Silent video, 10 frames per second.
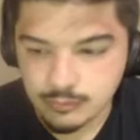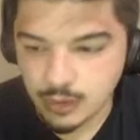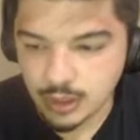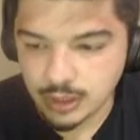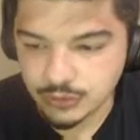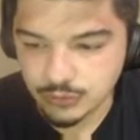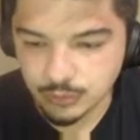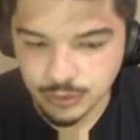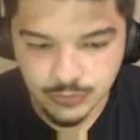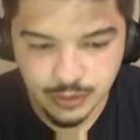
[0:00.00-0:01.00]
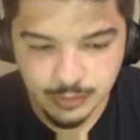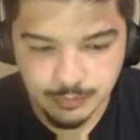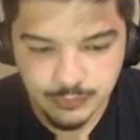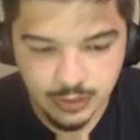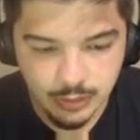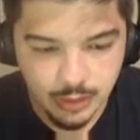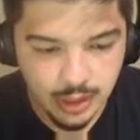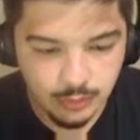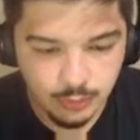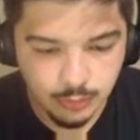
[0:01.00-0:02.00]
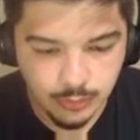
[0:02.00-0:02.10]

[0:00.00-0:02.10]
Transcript: No, that just switches them. So how do I add one